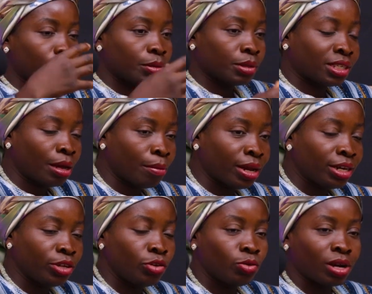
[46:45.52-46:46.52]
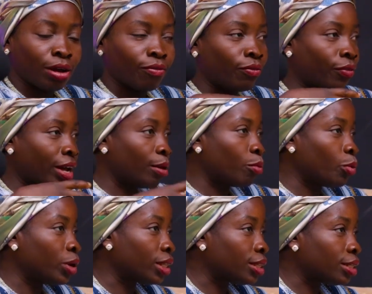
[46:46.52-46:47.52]
Somebody you can vibe
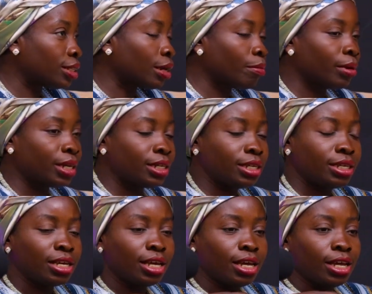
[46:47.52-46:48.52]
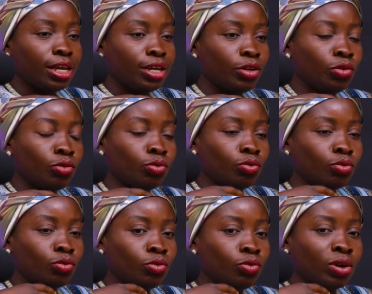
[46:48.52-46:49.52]
with, somebody you
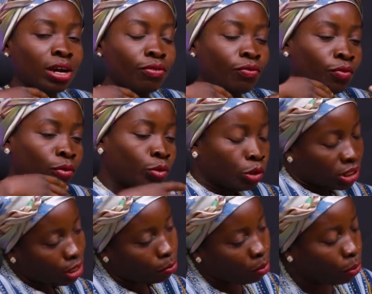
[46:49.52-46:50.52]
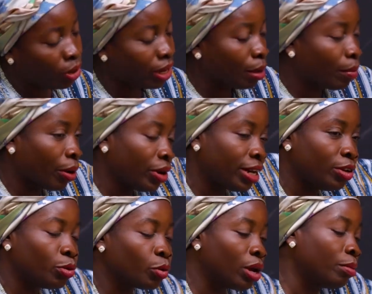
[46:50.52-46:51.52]
can flow. You see, people get married and
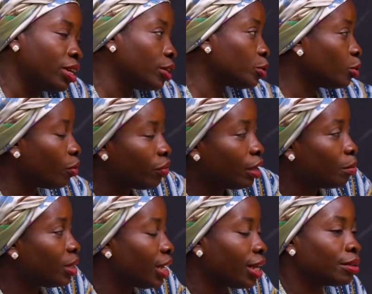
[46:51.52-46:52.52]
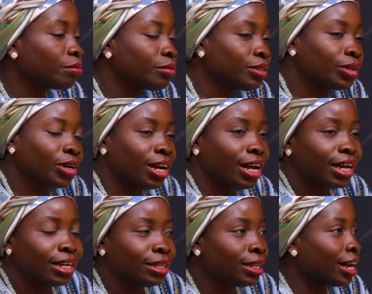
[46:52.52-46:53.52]
you go and meet the two of them there.
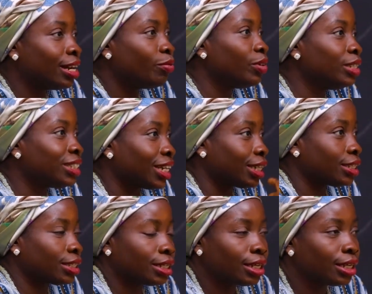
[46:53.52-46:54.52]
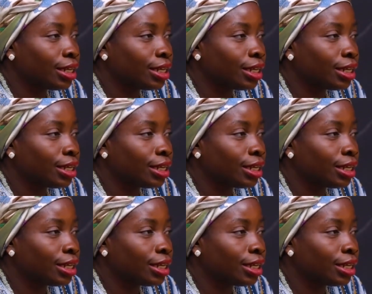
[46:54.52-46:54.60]
They can't even chat.